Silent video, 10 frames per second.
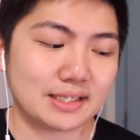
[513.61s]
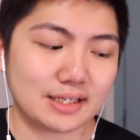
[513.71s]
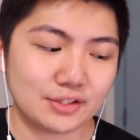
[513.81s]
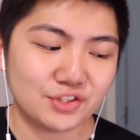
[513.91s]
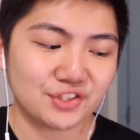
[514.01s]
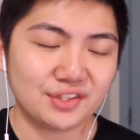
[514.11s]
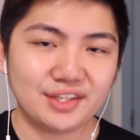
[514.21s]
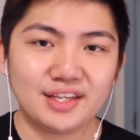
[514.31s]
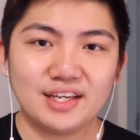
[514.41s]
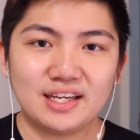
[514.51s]
And I
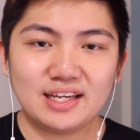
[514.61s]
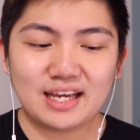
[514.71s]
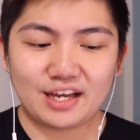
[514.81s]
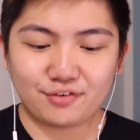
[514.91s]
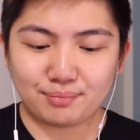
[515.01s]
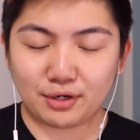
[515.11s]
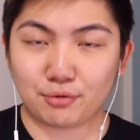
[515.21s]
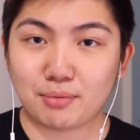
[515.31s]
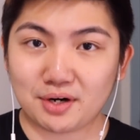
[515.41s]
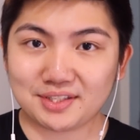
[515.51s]
usually have
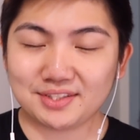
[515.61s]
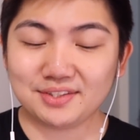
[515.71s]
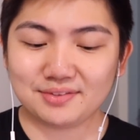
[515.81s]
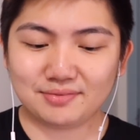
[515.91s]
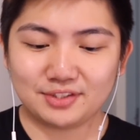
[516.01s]
bigger boxes